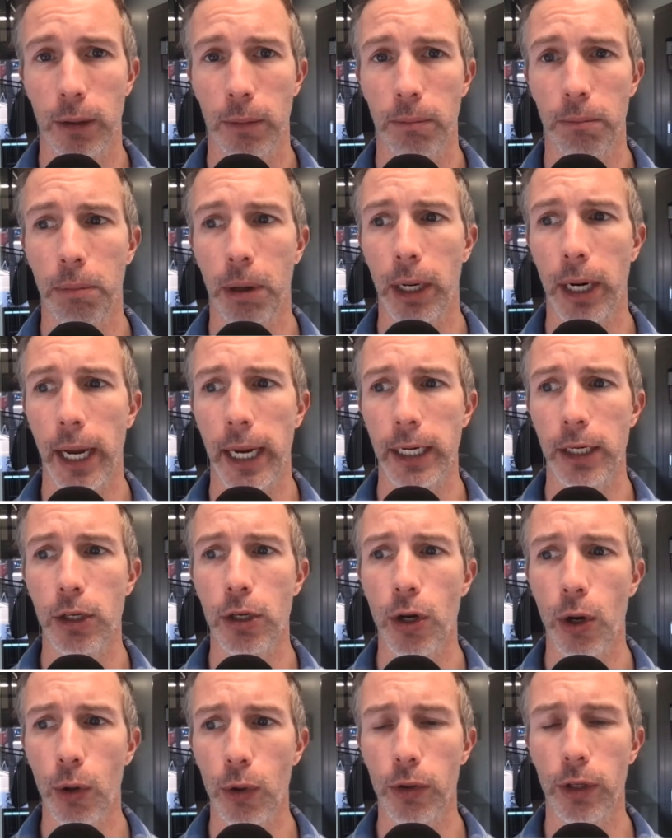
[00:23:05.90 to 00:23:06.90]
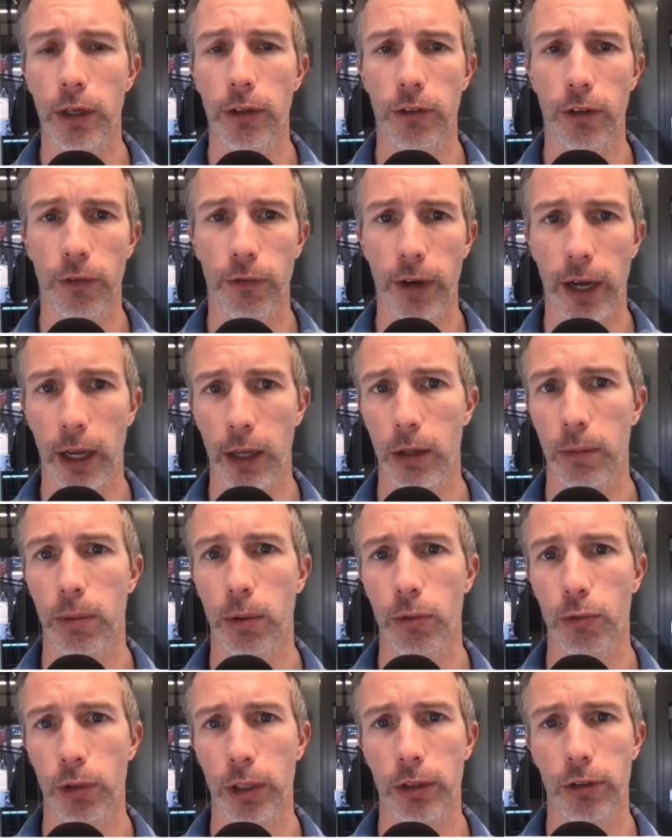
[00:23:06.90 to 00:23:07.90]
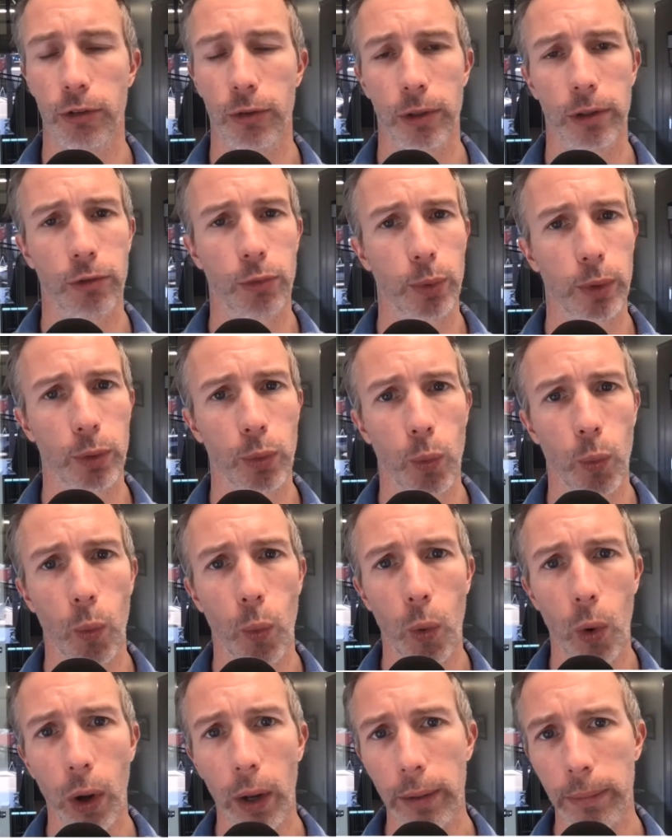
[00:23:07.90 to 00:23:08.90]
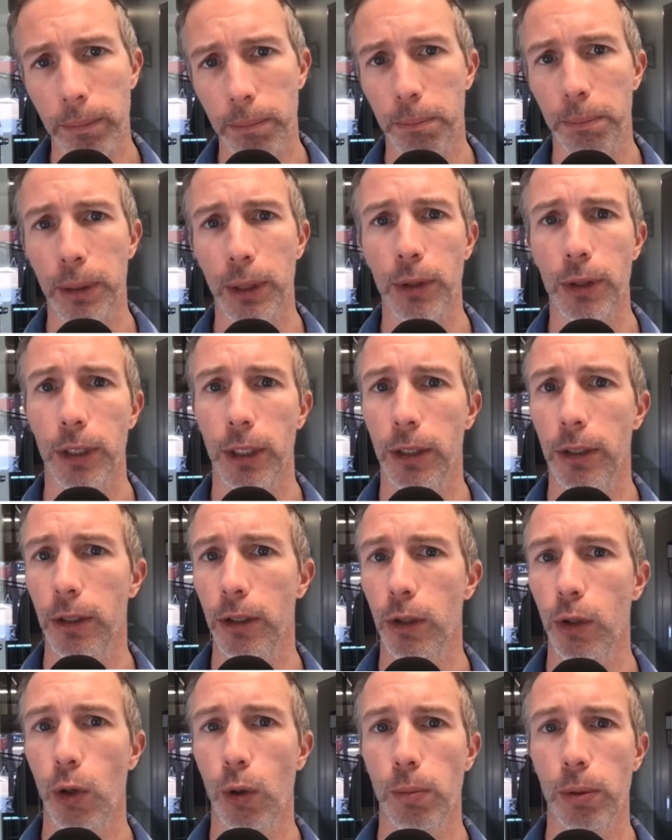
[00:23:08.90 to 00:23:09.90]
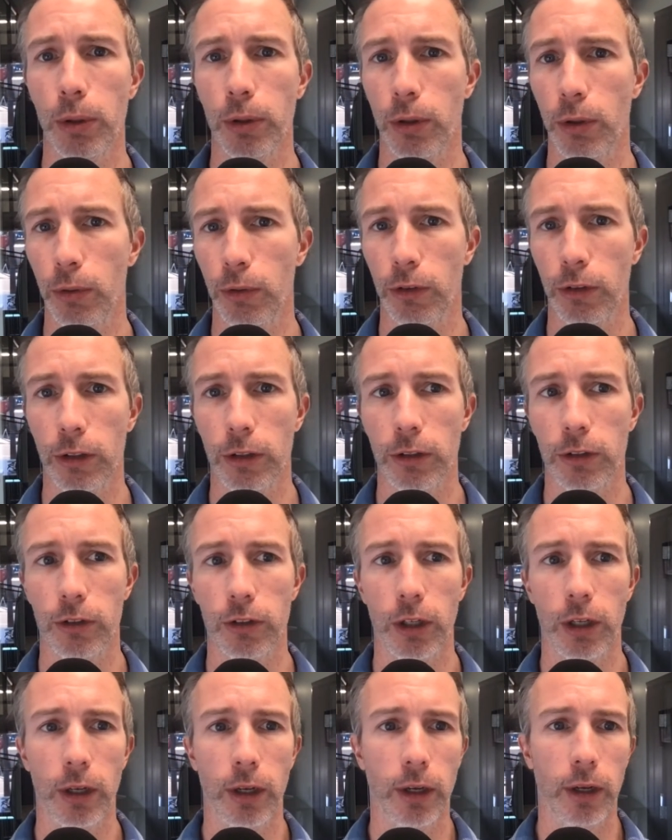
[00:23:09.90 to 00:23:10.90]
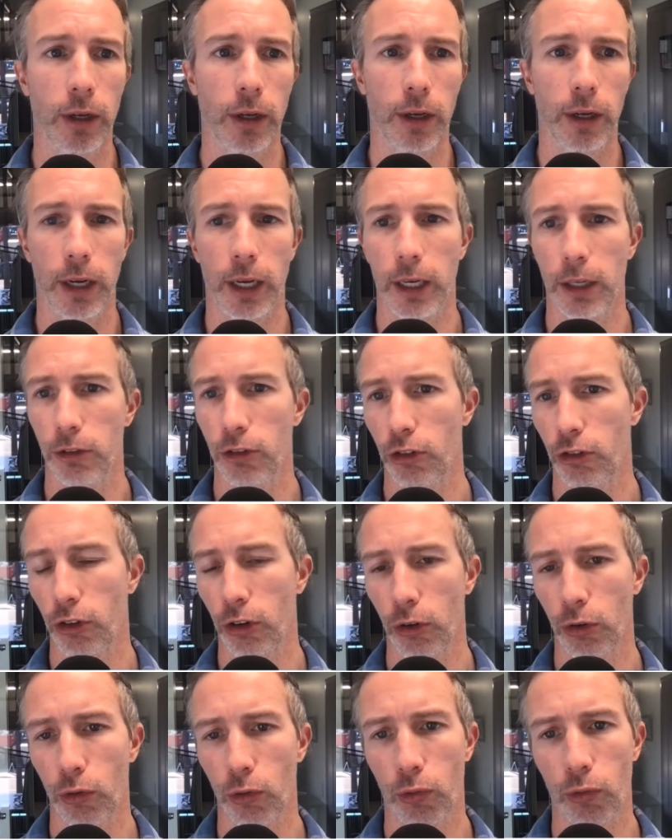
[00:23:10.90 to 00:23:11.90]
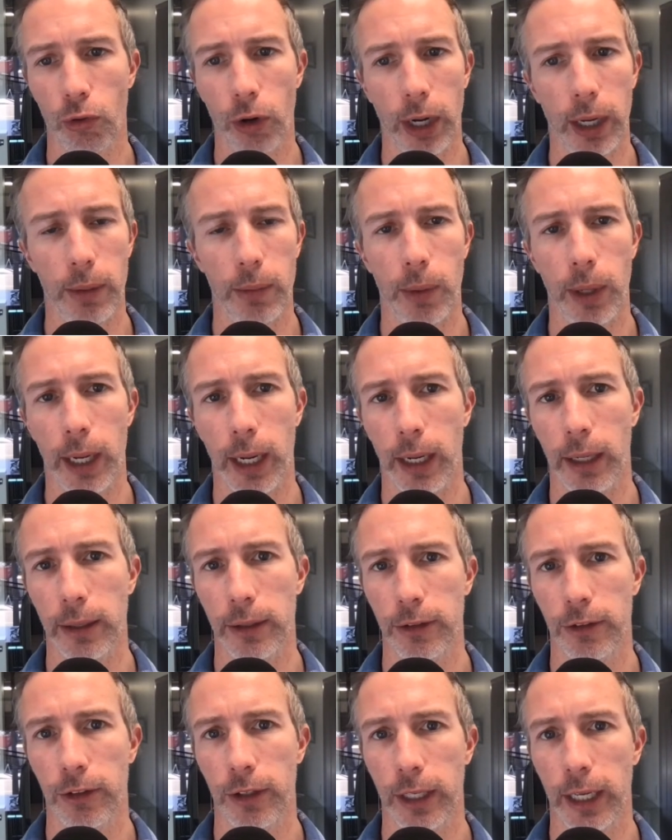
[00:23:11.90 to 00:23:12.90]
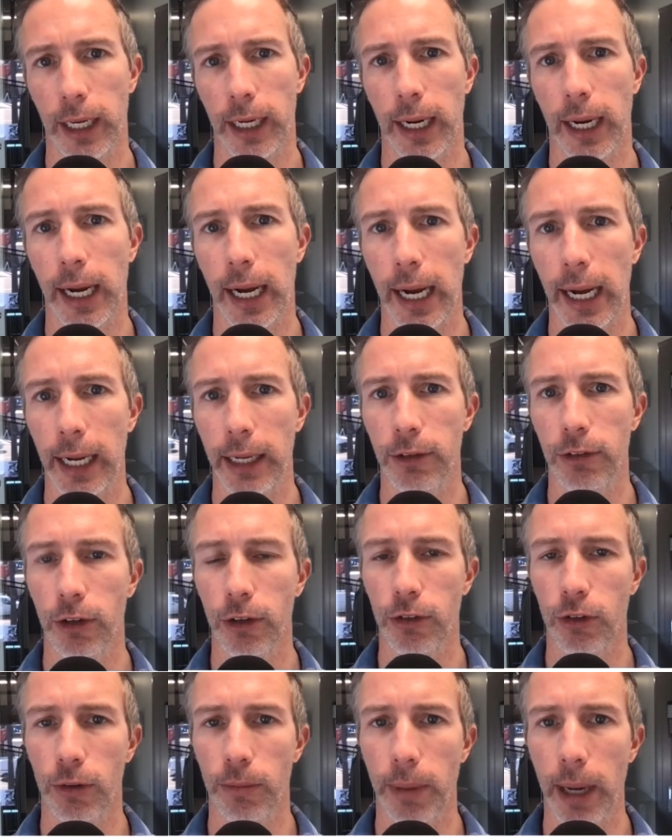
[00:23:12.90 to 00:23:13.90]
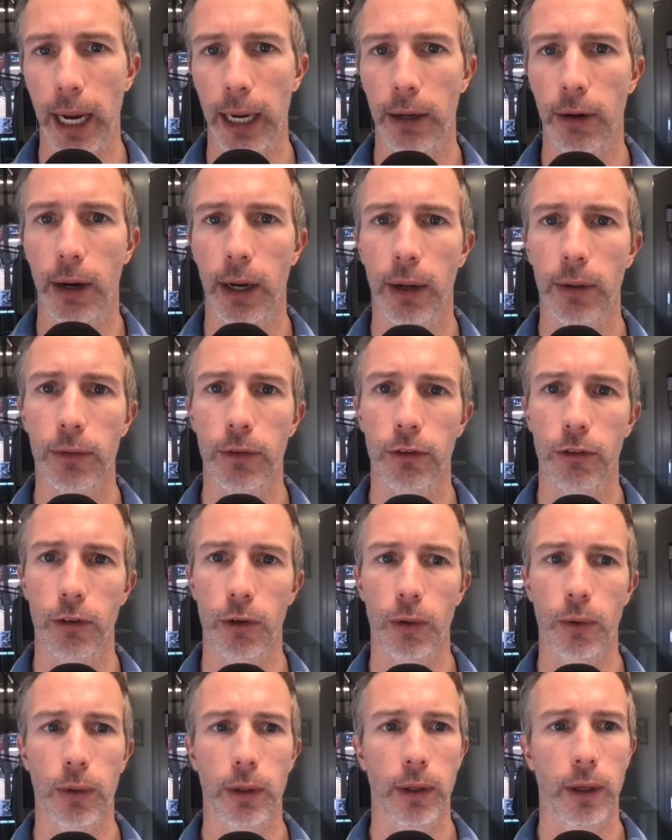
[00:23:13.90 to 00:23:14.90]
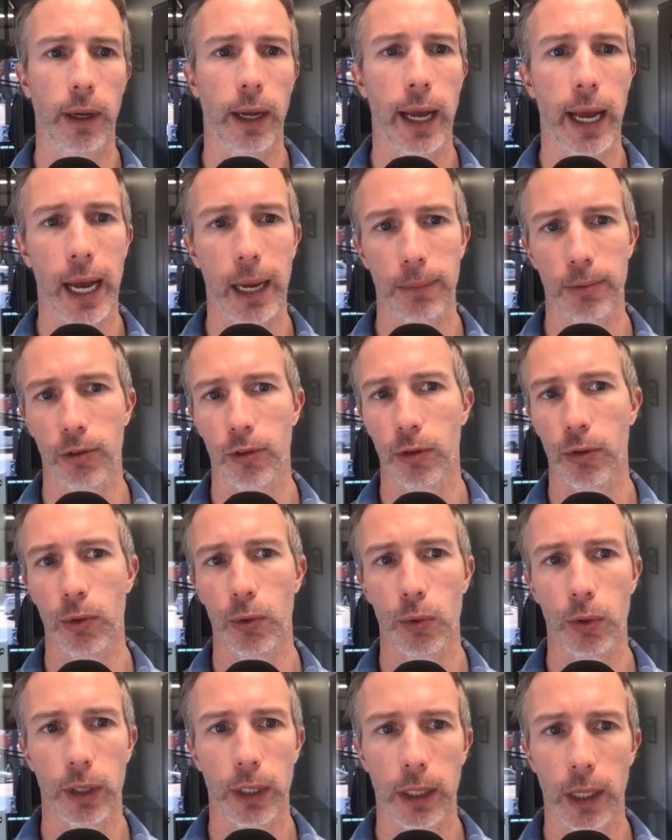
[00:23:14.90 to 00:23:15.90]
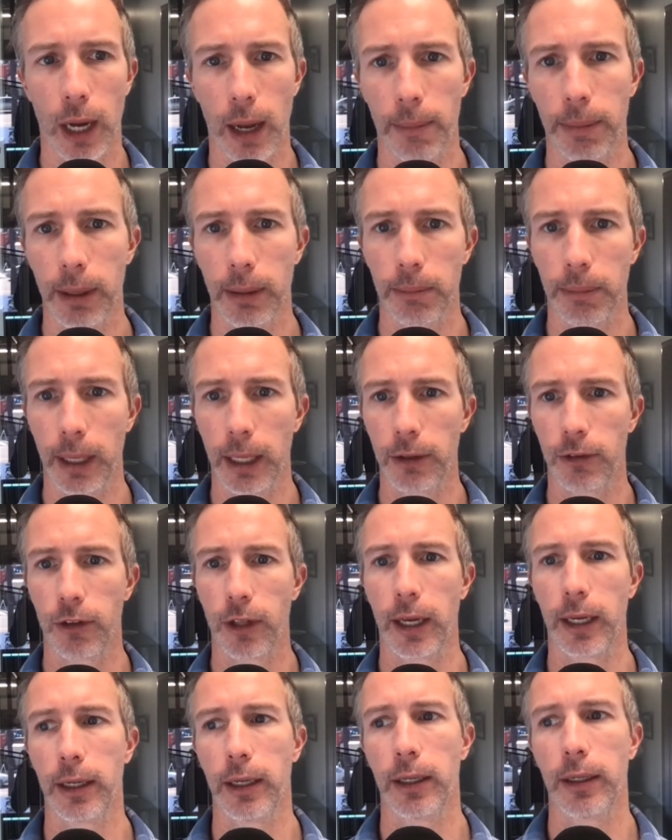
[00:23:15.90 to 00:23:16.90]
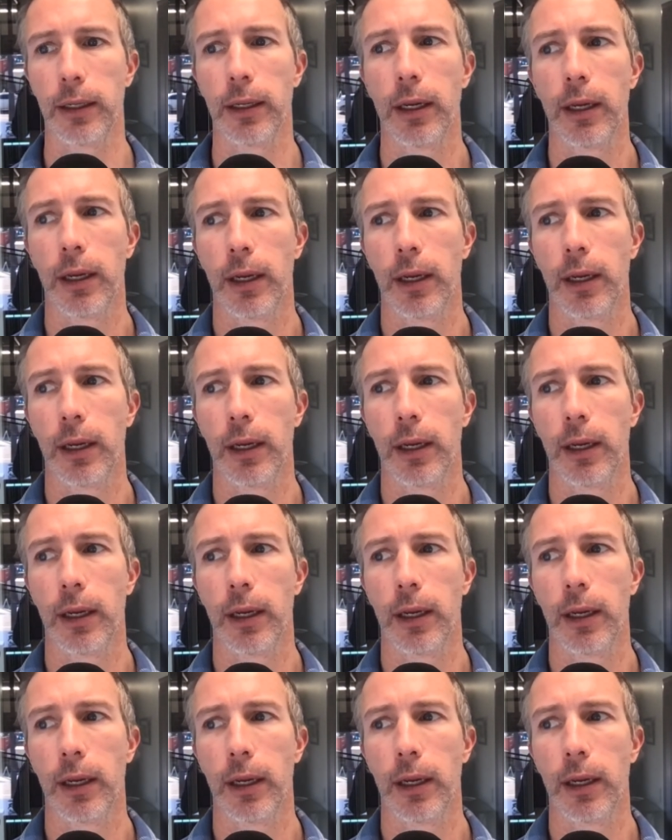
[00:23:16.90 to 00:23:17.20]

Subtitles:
But I know that it's a valuable resource with 1 billion global users, and it's just a great way to get eyes on your background. So absolutely copy and paste that in.